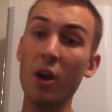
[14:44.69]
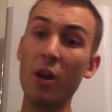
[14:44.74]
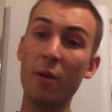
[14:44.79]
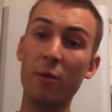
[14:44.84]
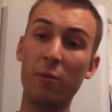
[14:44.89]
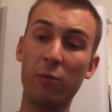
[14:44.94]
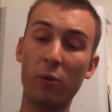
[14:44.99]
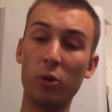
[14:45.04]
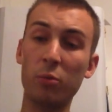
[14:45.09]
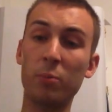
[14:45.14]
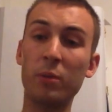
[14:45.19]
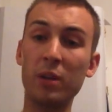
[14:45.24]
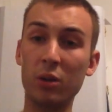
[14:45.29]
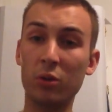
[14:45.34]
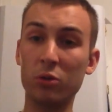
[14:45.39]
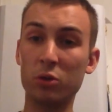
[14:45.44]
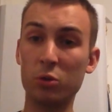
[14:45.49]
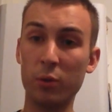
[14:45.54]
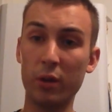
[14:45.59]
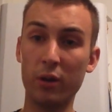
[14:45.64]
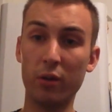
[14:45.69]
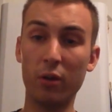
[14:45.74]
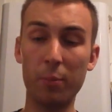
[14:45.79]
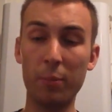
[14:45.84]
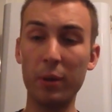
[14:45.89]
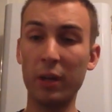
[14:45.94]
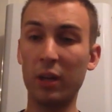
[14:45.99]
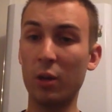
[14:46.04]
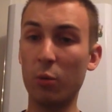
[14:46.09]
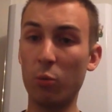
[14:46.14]
Follow me on Twitter at
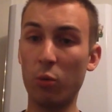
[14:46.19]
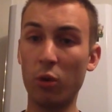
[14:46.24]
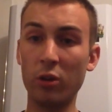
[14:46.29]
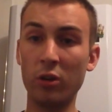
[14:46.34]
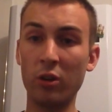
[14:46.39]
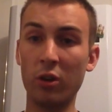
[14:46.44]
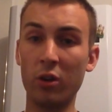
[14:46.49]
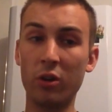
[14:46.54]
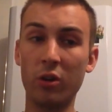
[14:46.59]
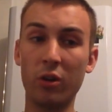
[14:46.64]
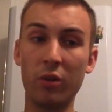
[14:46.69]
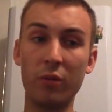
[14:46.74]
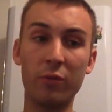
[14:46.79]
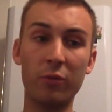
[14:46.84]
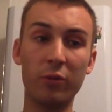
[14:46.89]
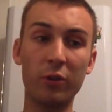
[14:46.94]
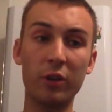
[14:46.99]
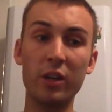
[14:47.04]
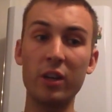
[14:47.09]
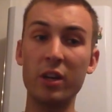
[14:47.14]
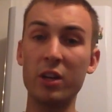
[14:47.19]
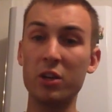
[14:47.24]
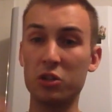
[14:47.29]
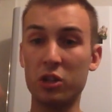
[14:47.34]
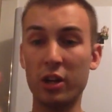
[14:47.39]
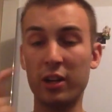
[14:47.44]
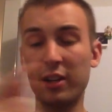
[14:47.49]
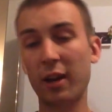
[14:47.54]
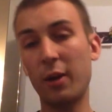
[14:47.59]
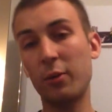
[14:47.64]
picket1993,
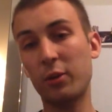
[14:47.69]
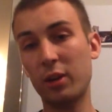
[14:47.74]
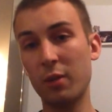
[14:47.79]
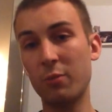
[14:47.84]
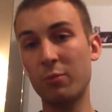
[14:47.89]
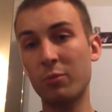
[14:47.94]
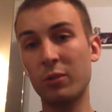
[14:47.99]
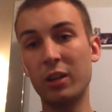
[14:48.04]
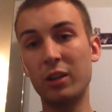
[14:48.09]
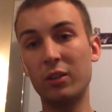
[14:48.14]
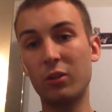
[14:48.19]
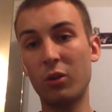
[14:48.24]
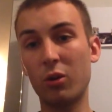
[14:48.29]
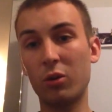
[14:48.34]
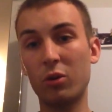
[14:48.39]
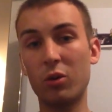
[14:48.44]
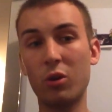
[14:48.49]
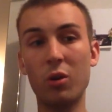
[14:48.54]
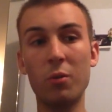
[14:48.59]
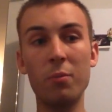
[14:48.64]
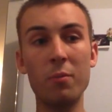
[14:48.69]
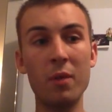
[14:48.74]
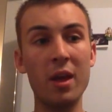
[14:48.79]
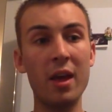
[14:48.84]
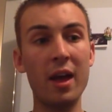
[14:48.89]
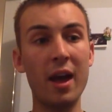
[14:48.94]
check out KIMREE.com,